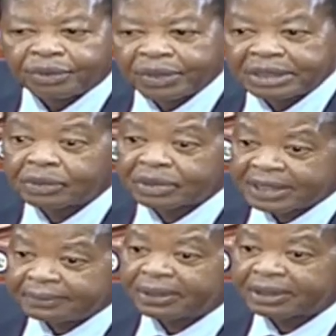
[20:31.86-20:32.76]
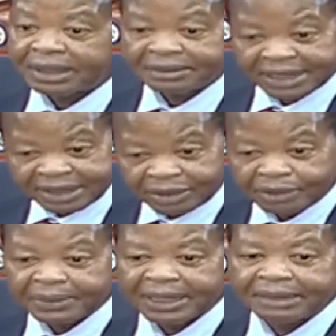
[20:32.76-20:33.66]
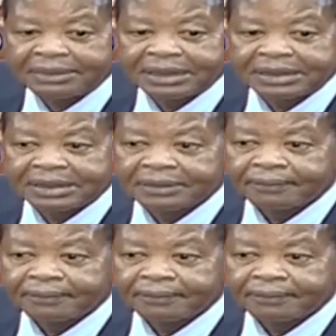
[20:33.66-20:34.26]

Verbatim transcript: which was supported by the whole parliament,